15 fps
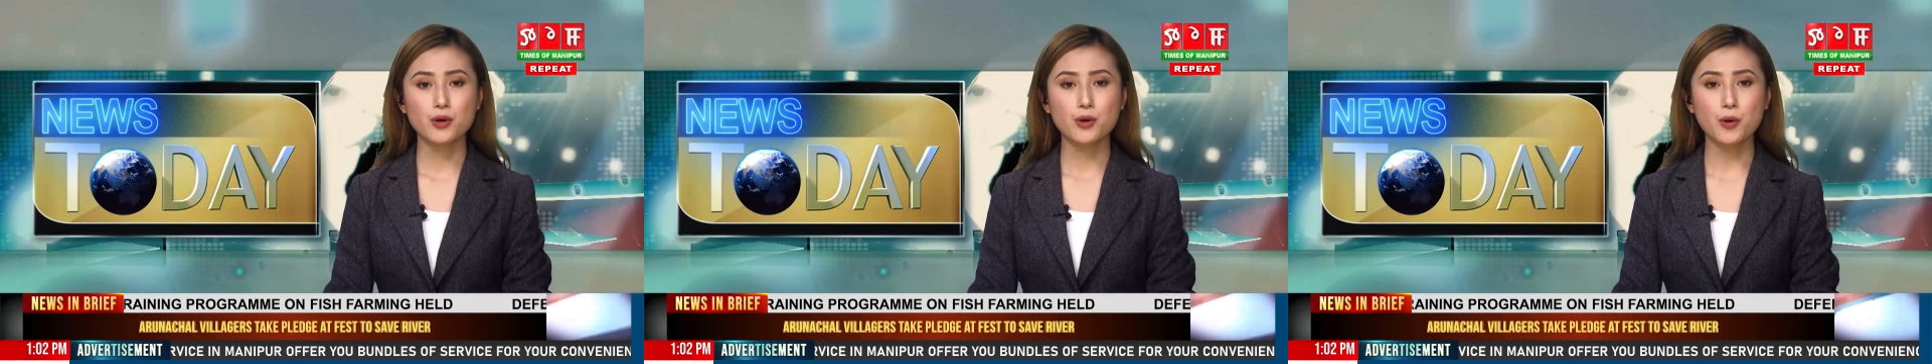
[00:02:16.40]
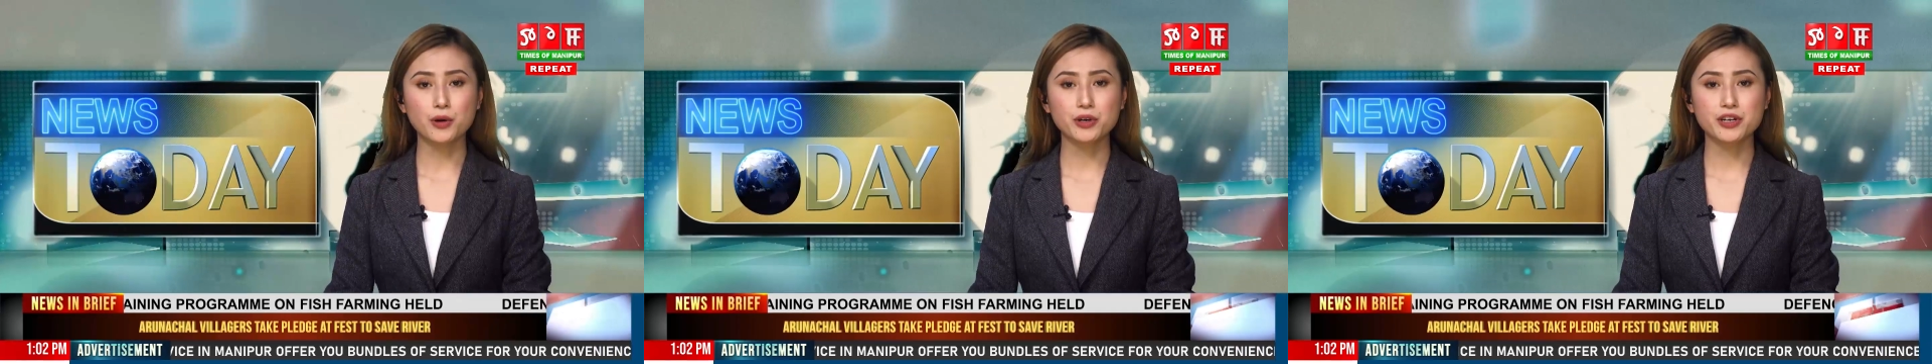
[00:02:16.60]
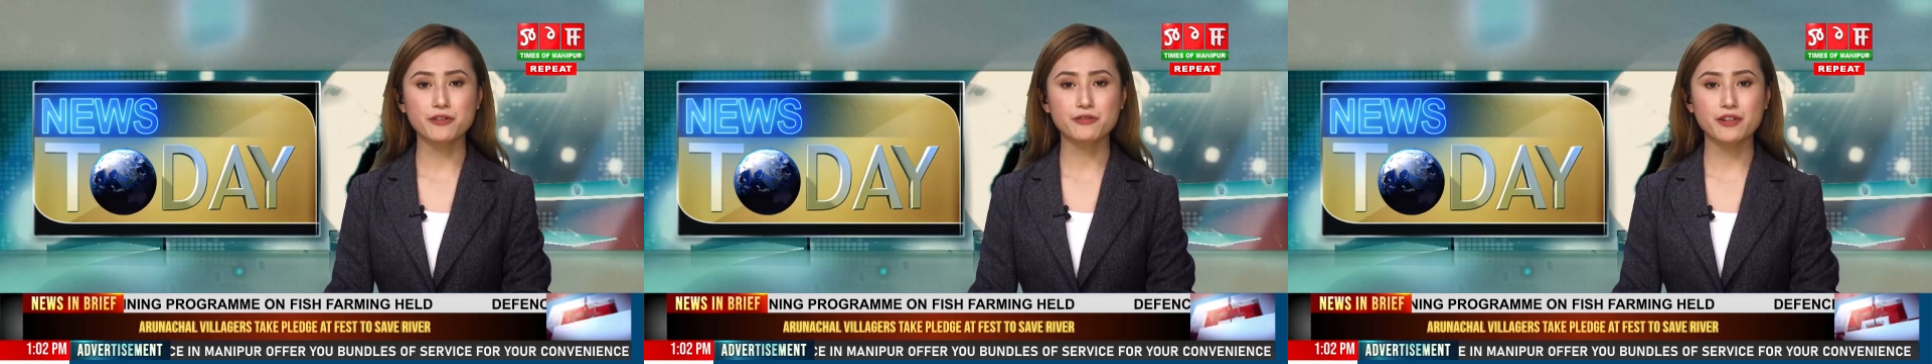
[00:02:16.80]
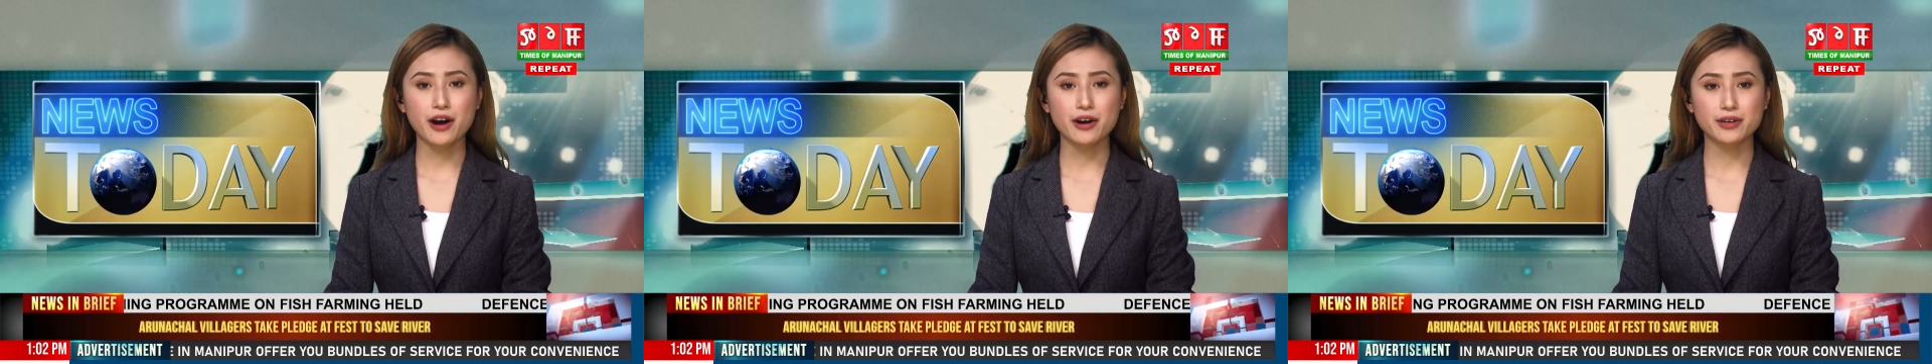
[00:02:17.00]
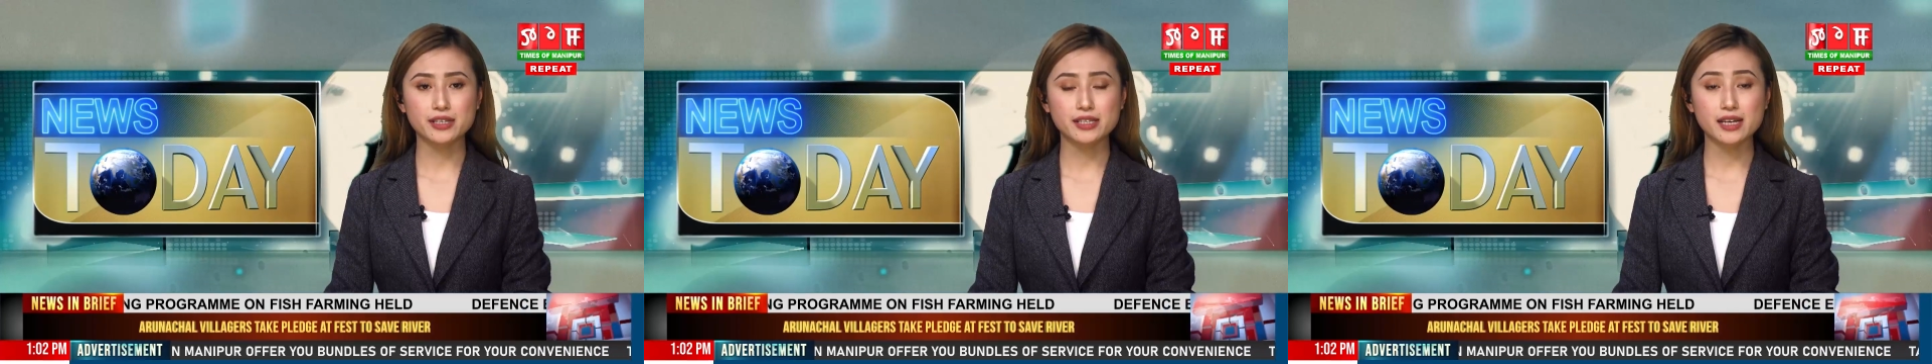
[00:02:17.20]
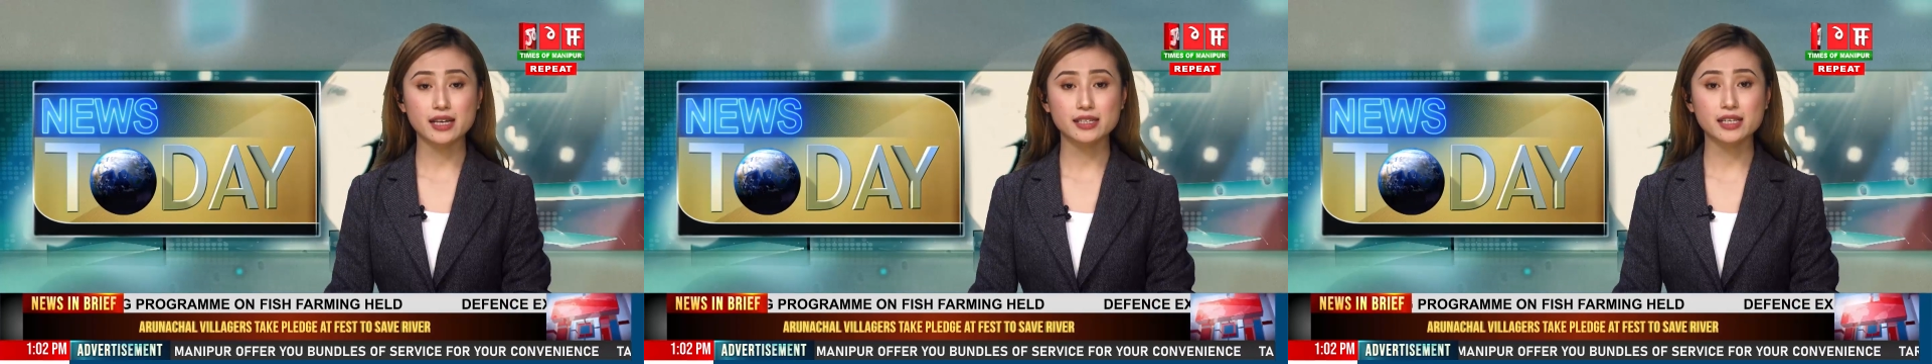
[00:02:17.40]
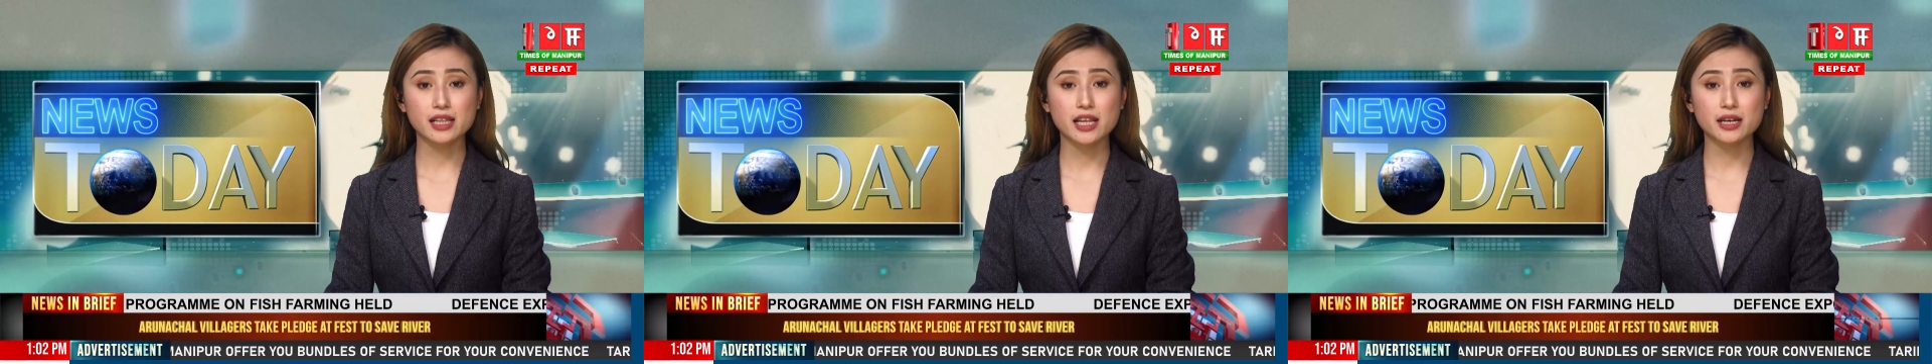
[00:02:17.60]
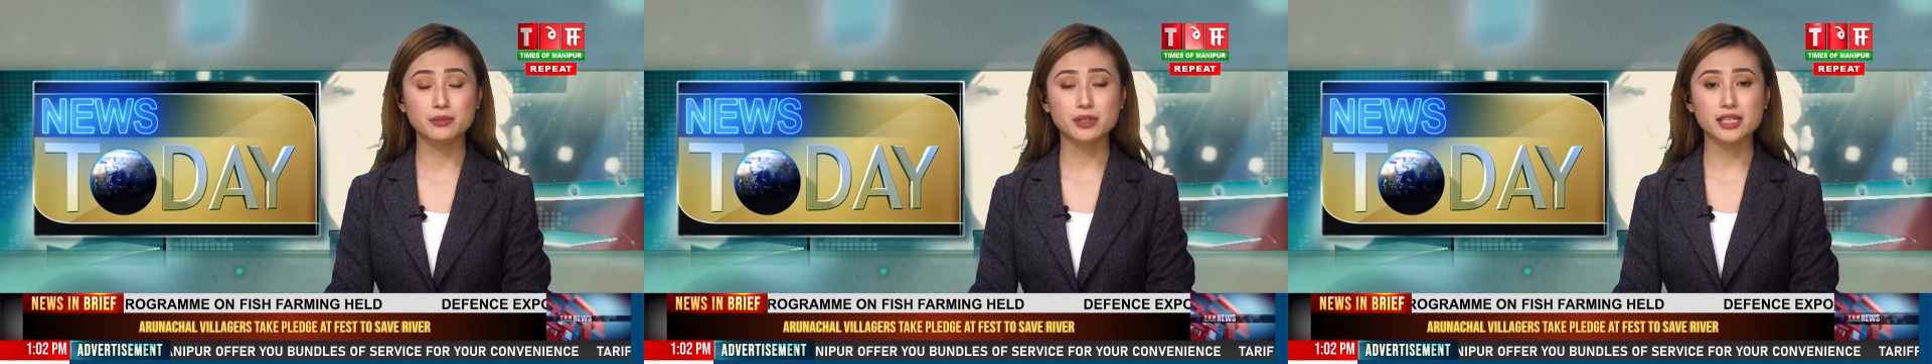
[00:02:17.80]
Coronavirus has
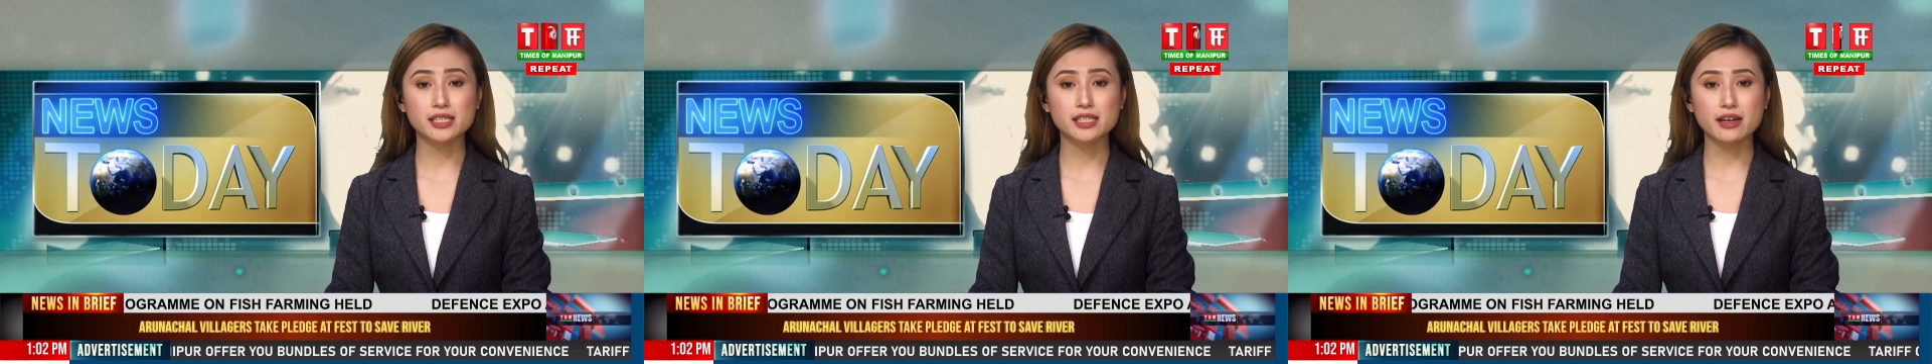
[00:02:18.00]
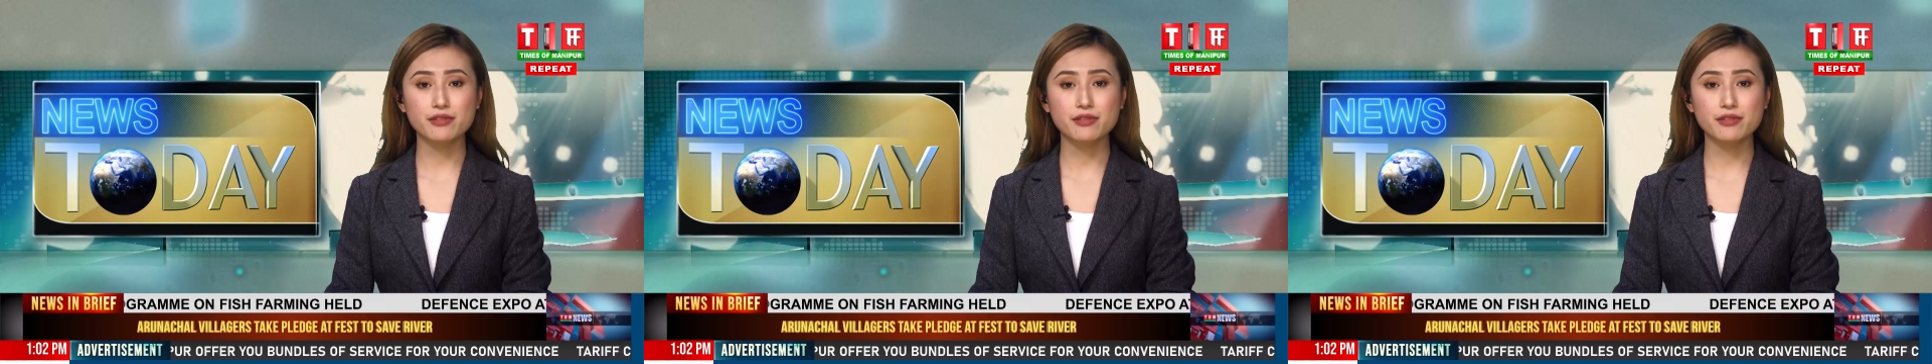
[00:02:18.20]
claimed